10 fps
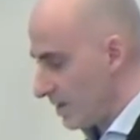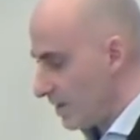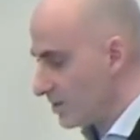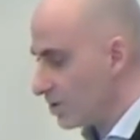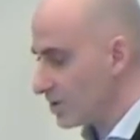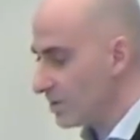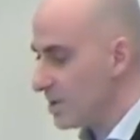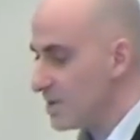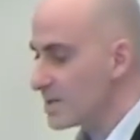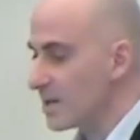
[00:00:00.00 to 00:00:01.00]
Another
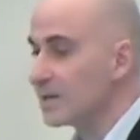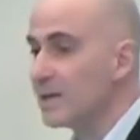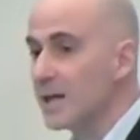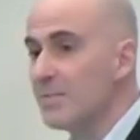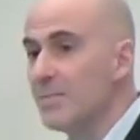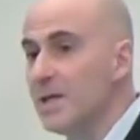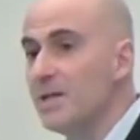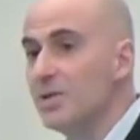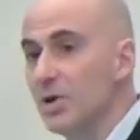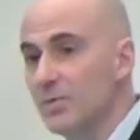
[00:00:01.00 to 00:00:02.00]
is the
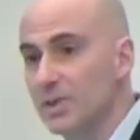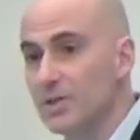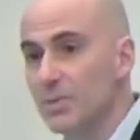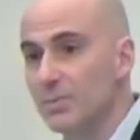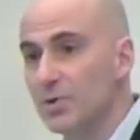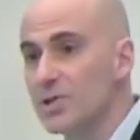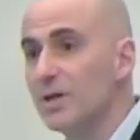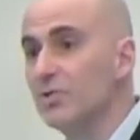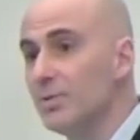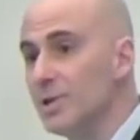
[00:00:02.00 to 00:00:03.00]
capability of this
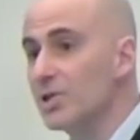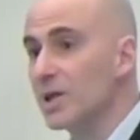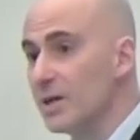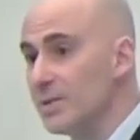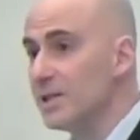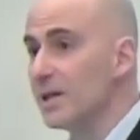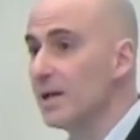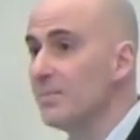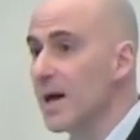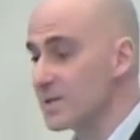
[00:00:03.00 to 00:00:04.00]
proposal to reach a critical
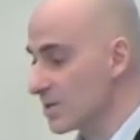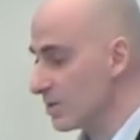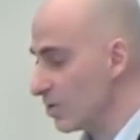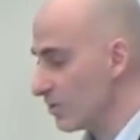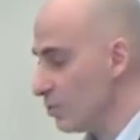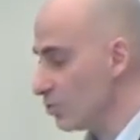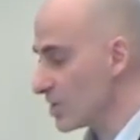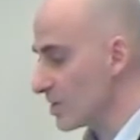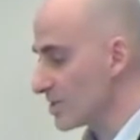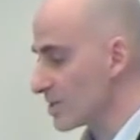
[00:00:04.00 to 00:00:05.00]
mass of
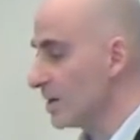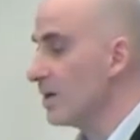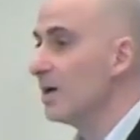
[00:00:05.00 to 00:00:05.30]
users